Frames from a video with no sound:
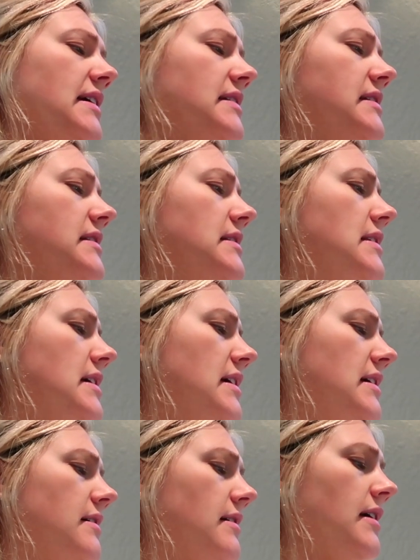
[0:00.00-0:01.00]
It's
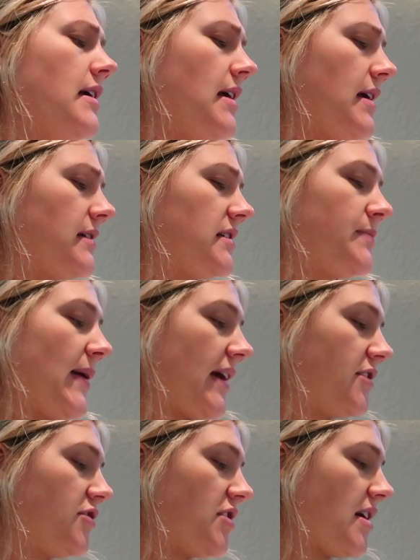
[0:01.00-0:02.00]
the
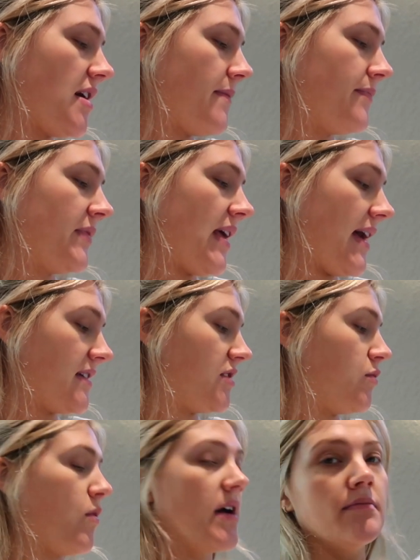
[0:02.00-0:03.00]
Spectra
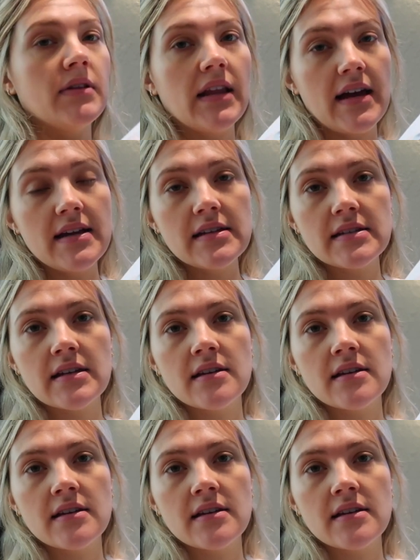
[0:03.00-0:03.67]
S1 Plus.